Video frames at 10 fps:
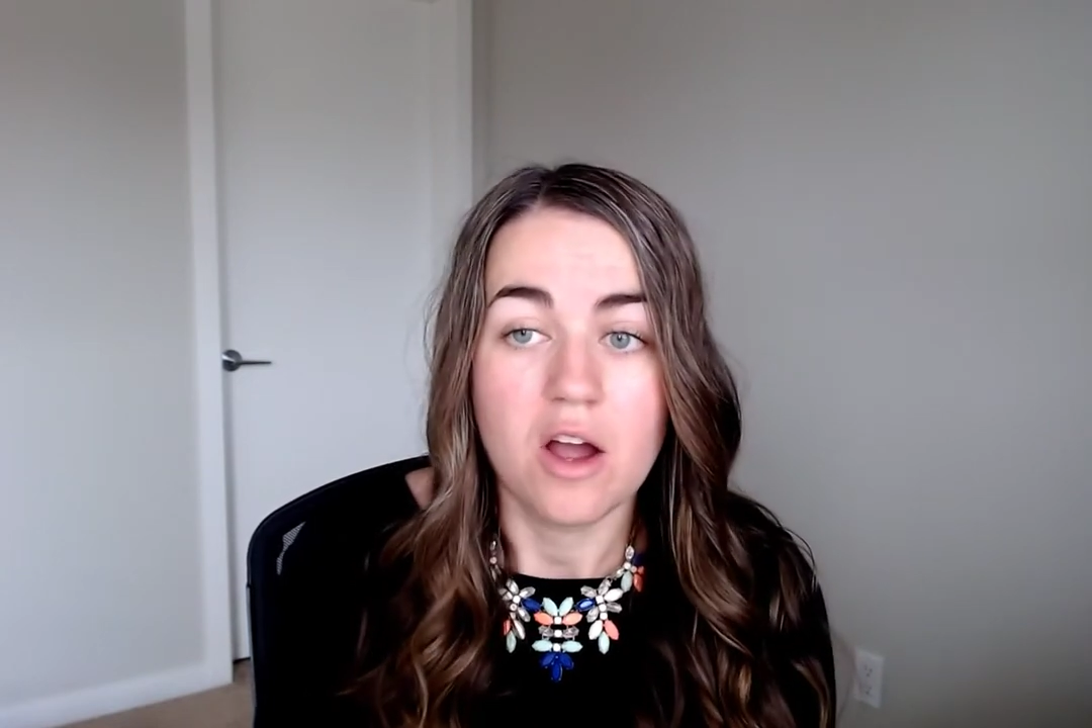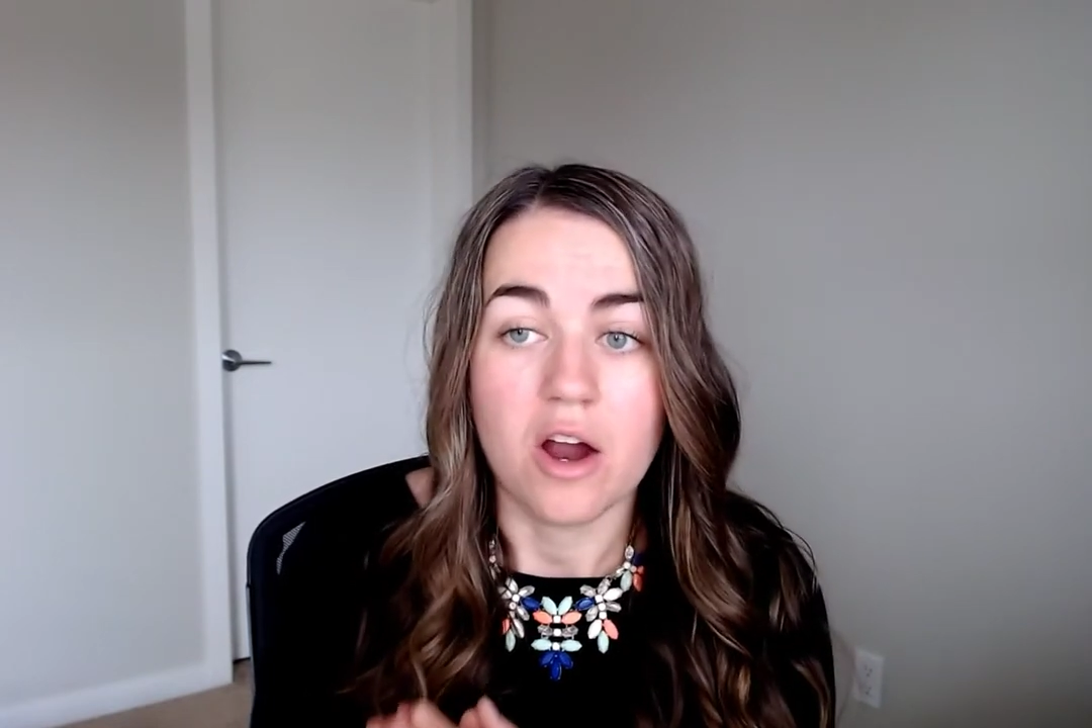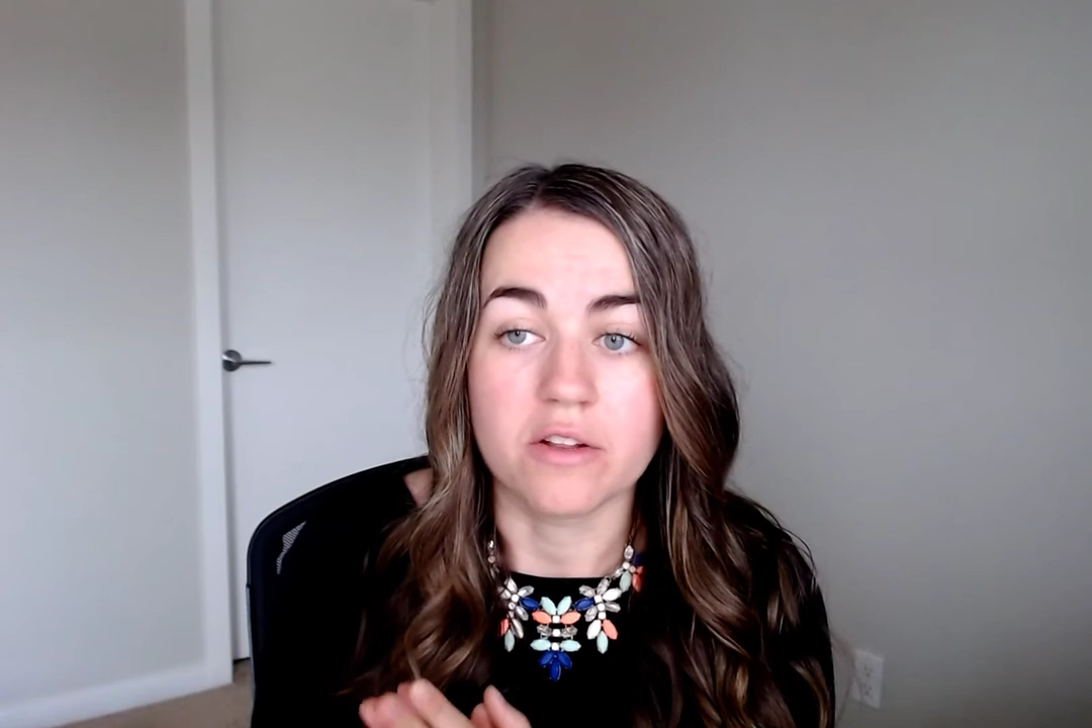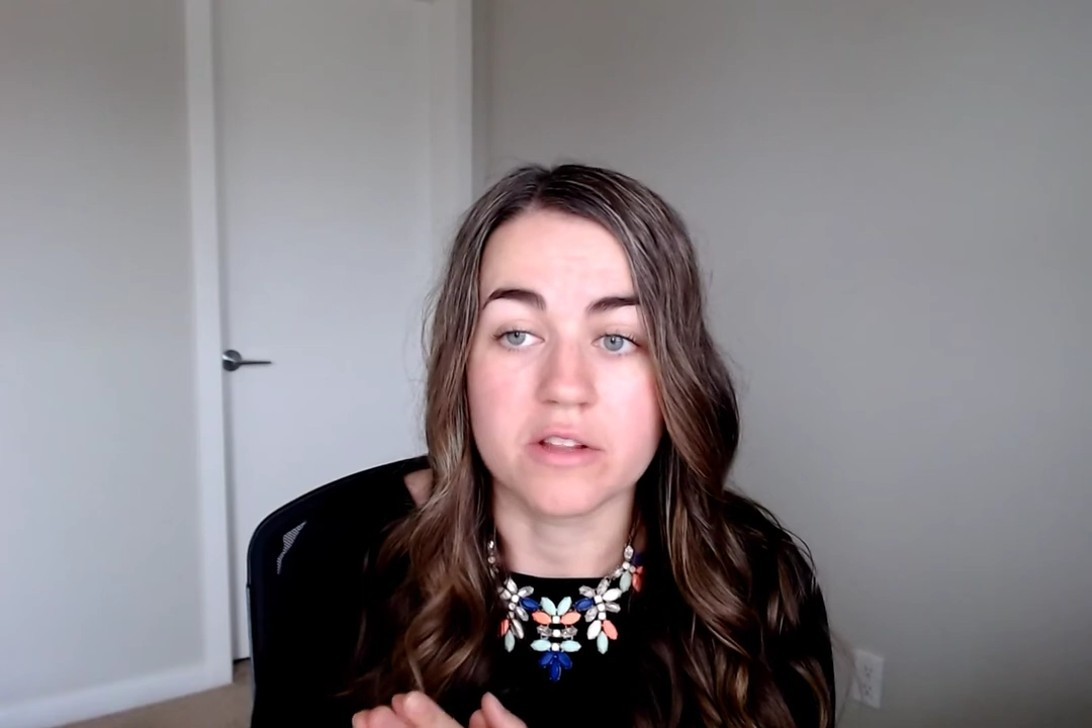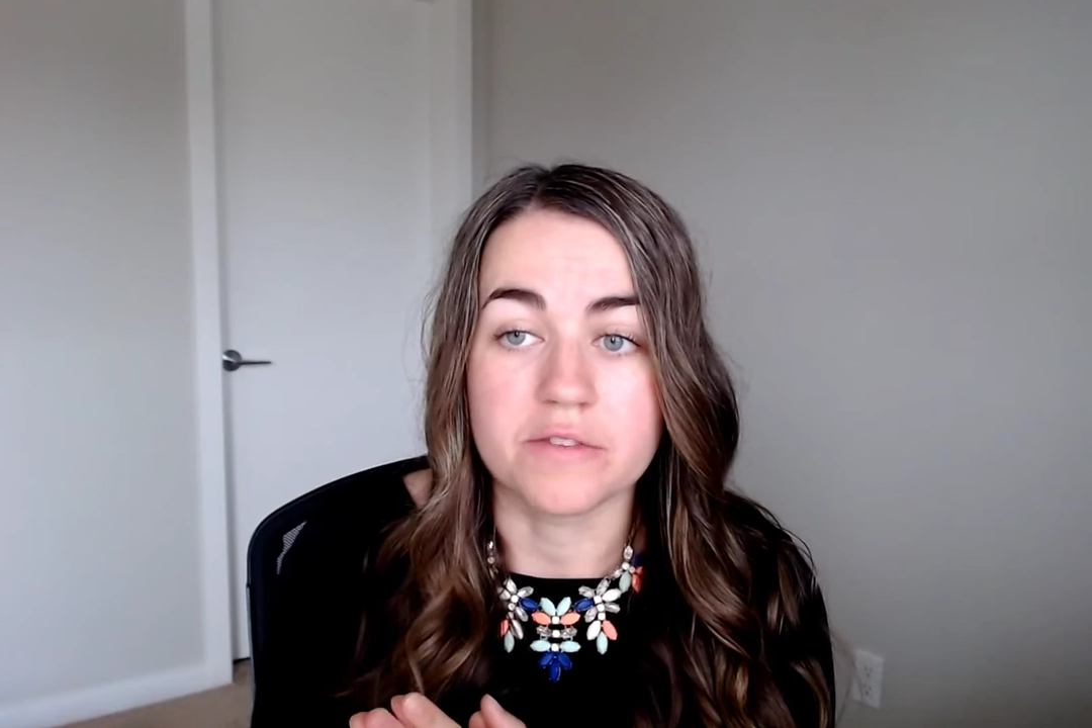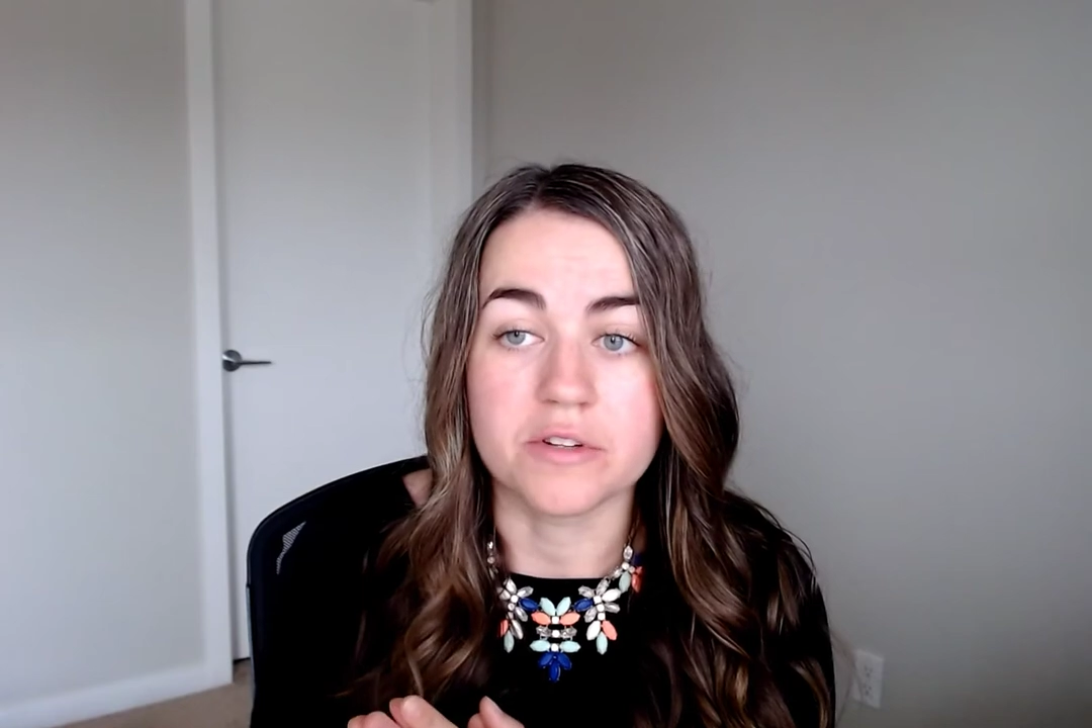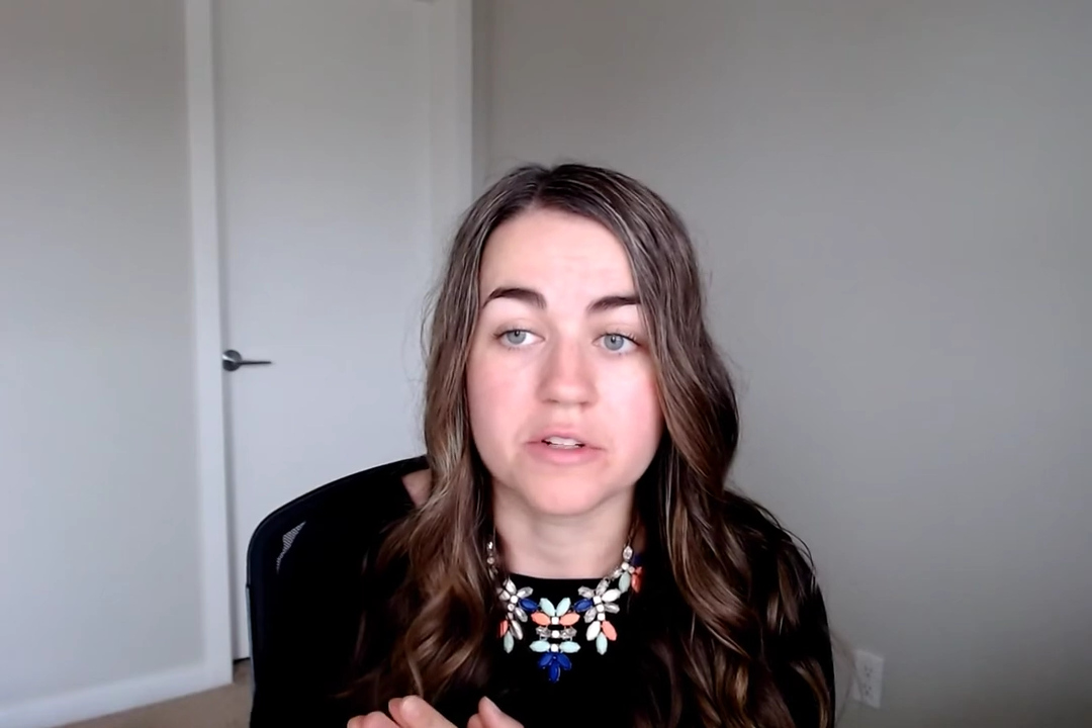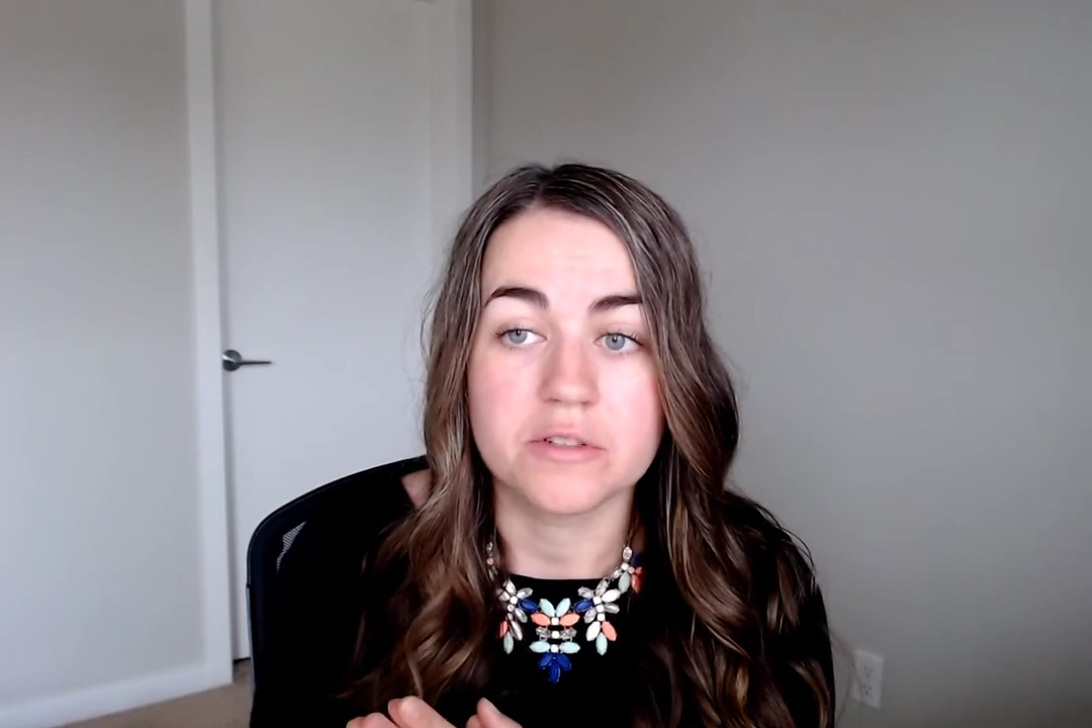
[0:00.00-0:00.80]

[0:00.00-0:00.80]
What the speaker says: our livers